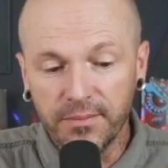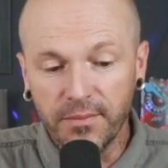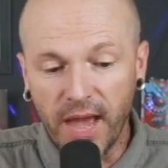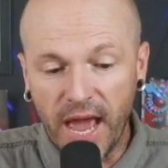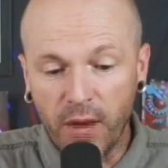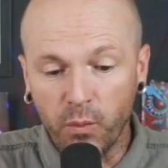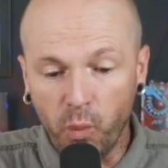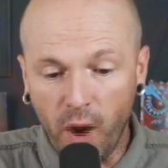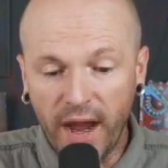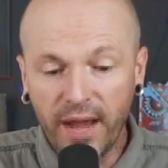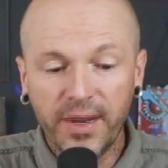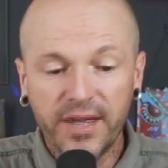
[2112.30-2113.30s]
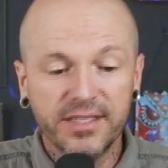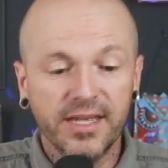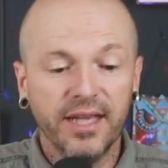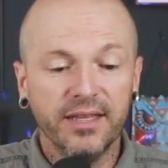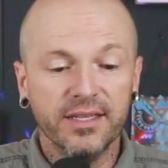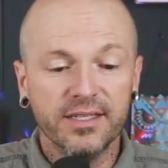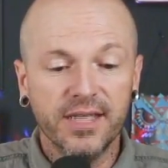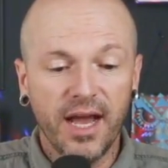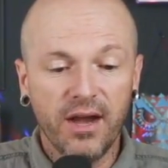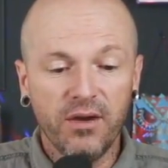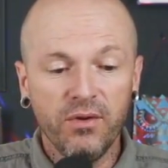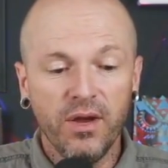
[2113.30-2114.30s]
And why am I saying this
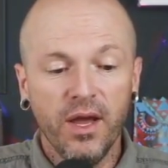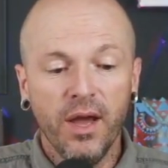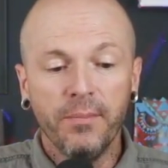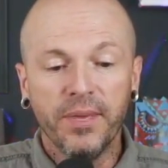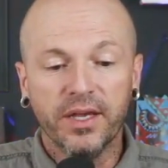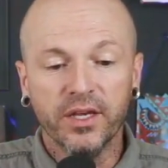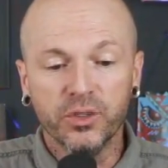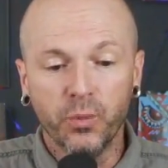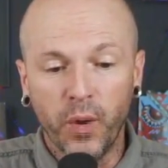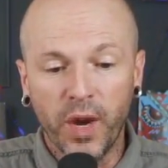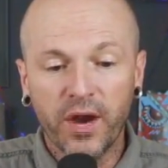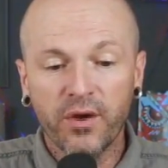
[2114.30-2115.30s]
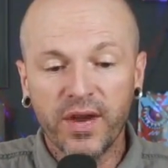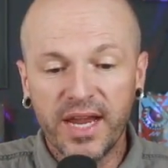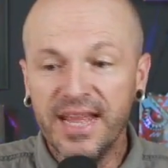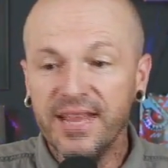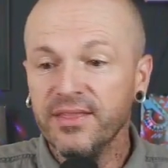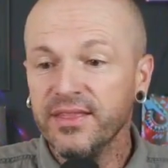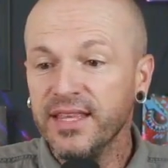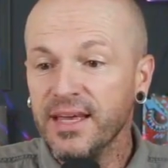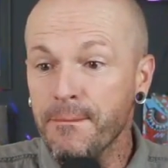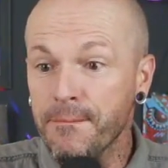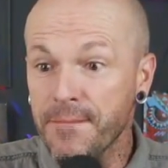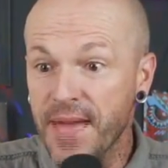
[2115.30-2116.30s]
now? Because we're in
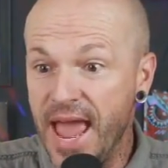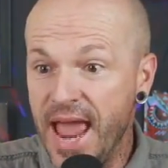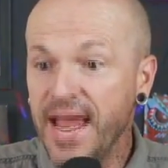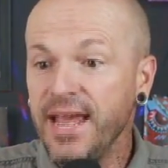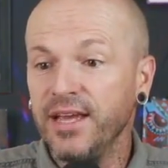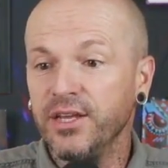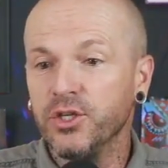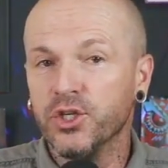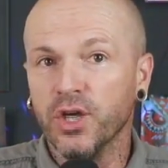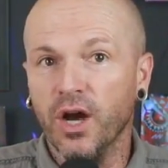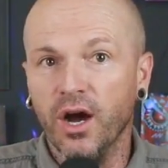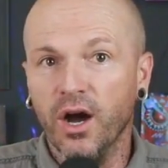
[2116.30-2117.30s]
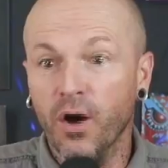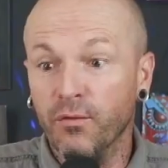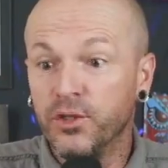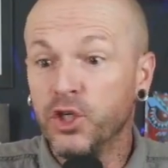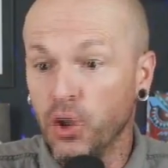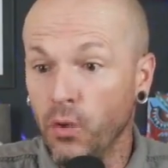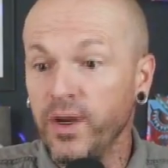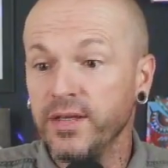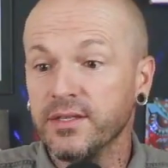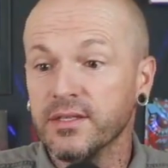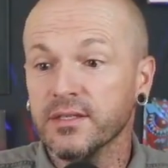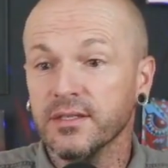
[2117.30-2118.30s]
the age of
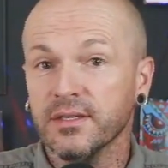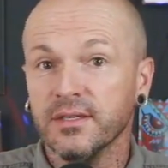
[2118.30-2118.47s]
choice.